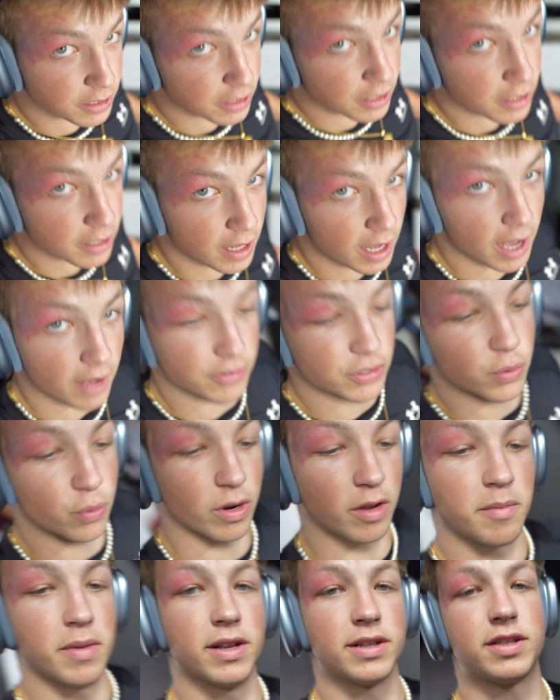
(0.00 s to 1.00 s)
I have
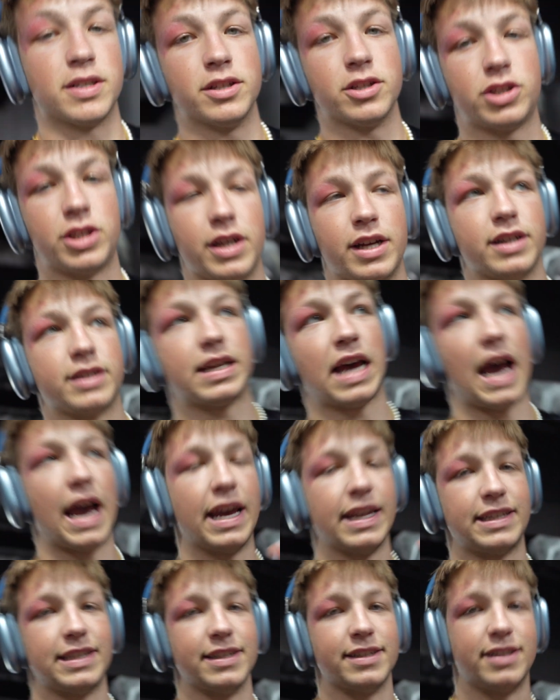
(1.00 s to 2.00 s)
20 minutes of this shit. It's high
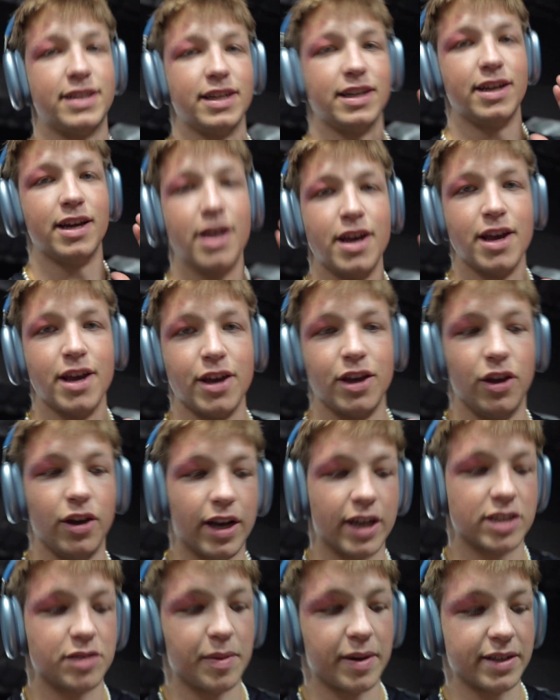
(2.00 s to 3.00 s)
intensity. You
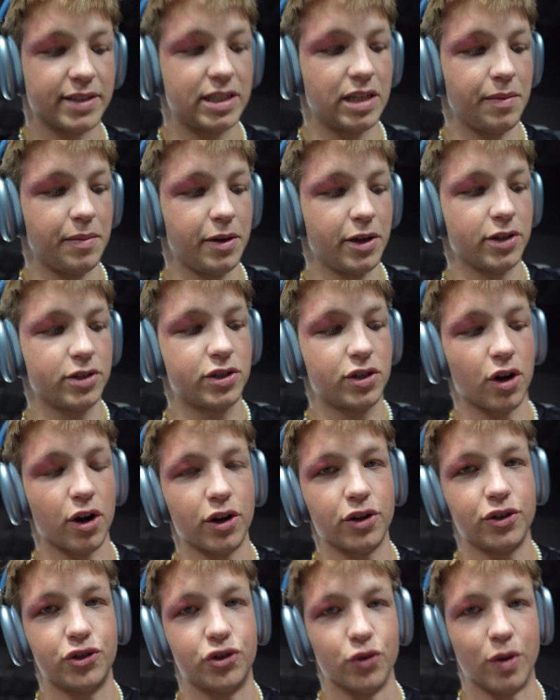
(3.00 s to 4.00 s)
guys are about to see me
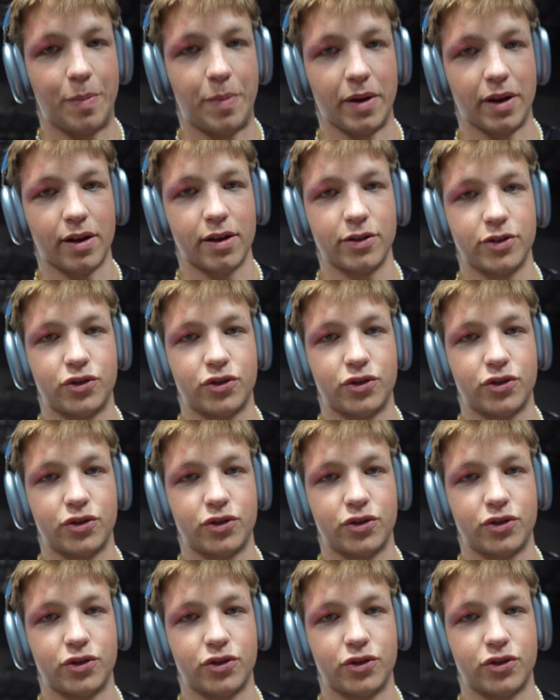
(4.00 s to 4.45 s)
start dripping.